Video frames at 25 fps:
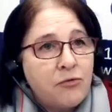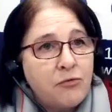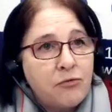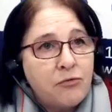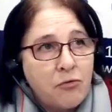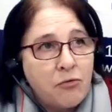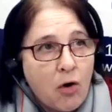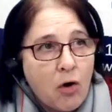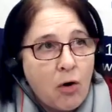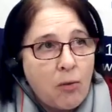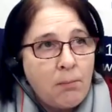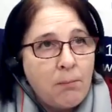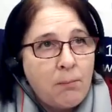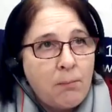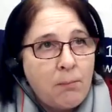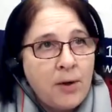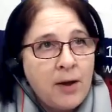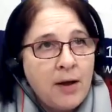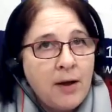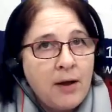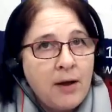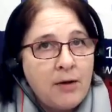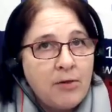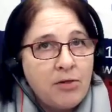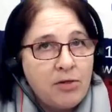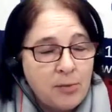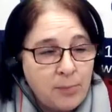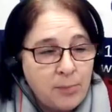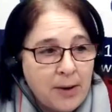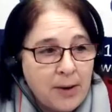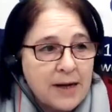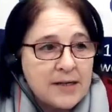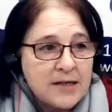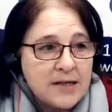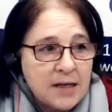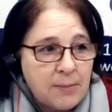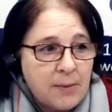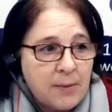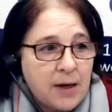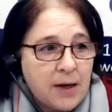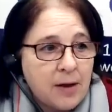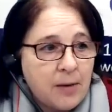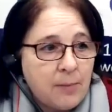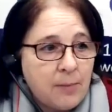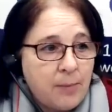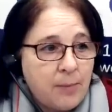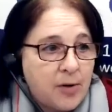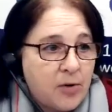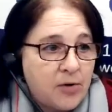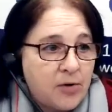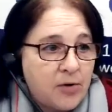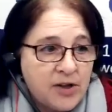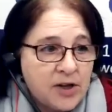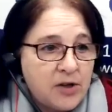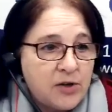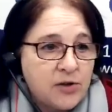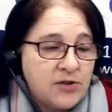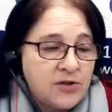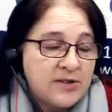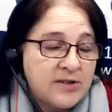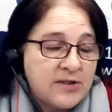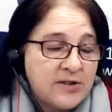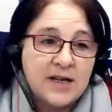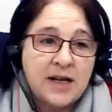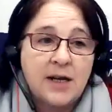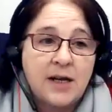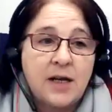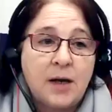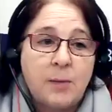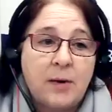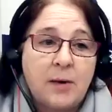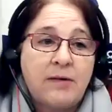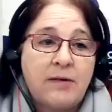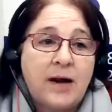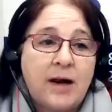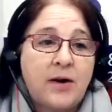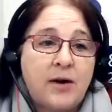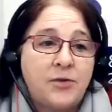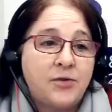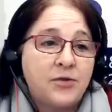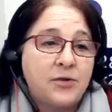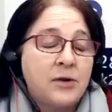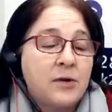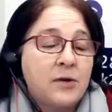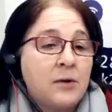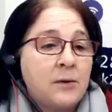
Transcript: from the pandemic because they couldn't stay anywhere else.